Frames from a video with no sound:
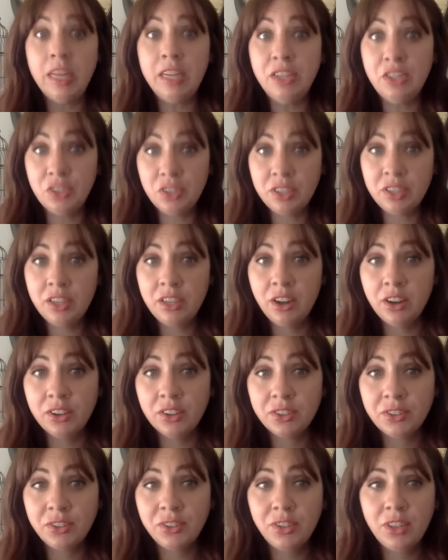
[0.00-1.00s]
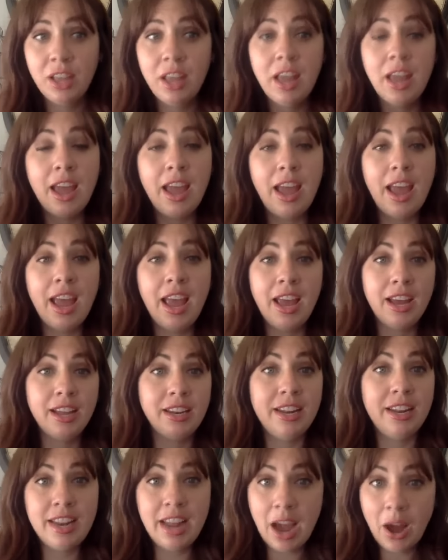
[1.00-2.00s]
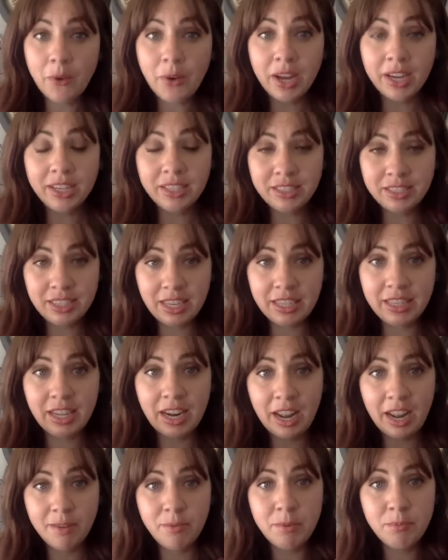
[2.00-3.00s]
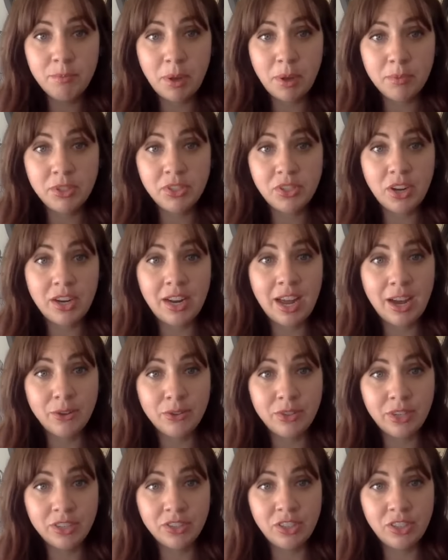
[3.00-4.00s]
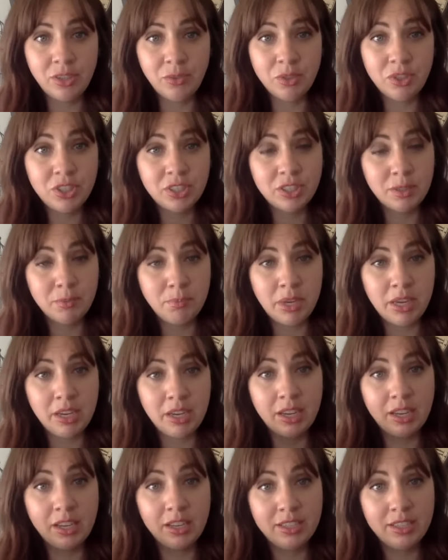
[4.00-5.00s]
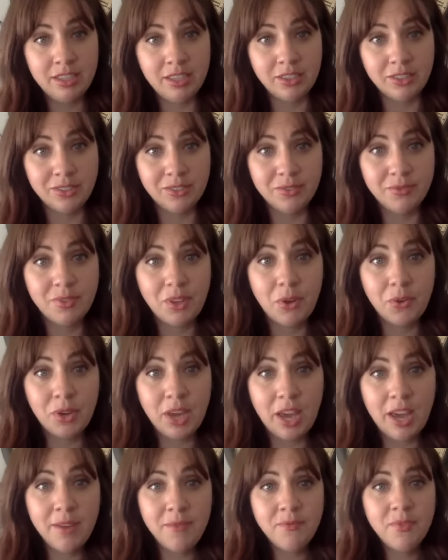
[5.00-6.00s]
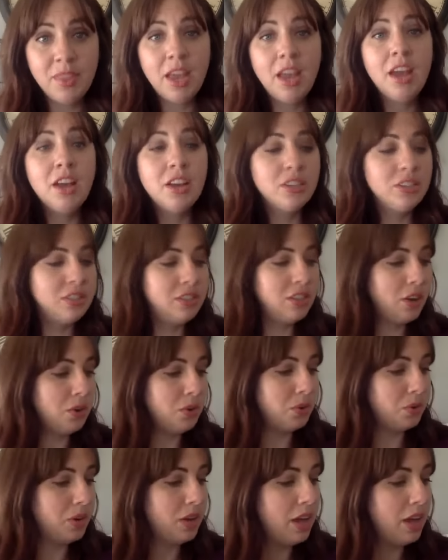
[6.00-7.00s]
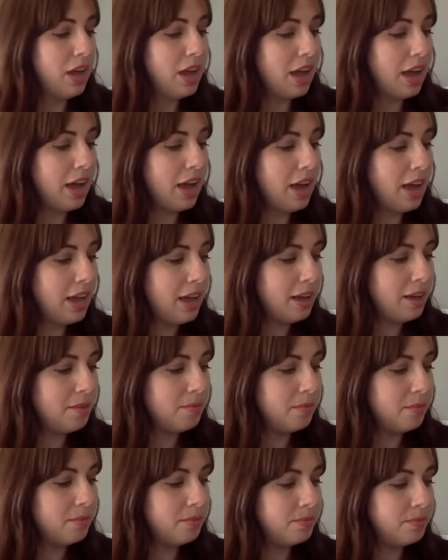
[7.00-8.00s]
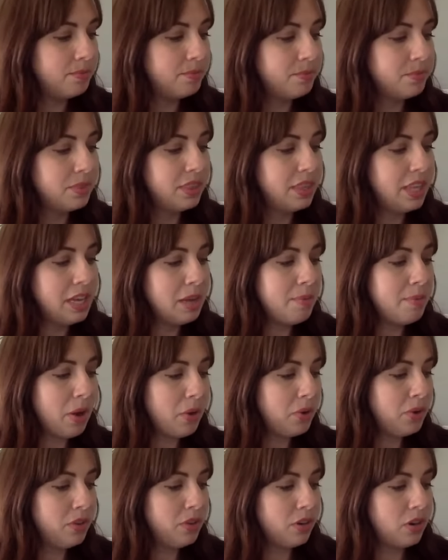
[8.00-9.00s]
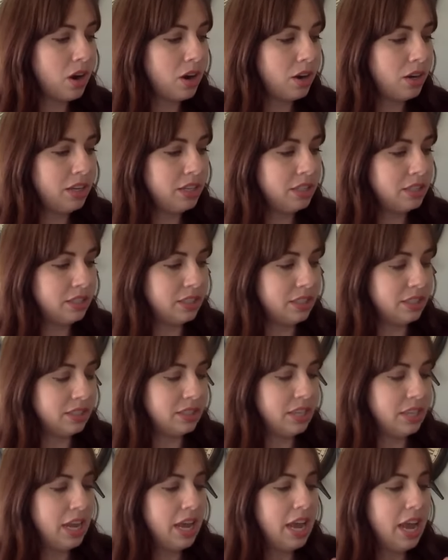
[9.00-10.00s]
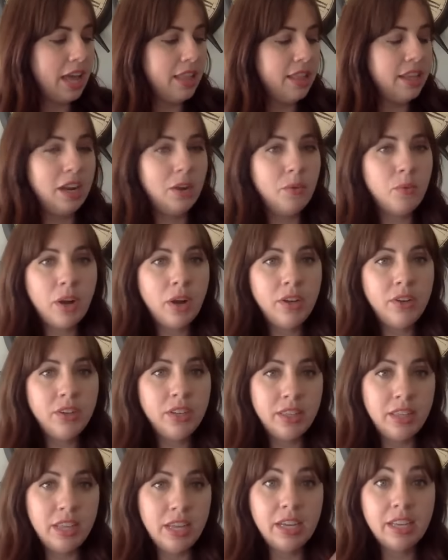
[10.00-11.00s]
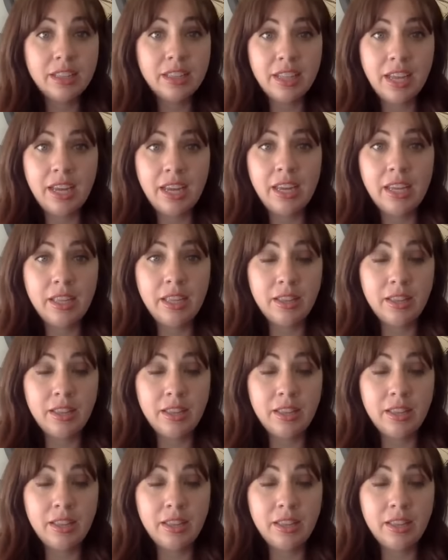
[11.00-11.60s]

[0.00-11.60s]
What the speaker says: took the article, and now I can say that I've been published on How Does She, which is a big deal, okay? So think about who their audience is, and then I want you to think like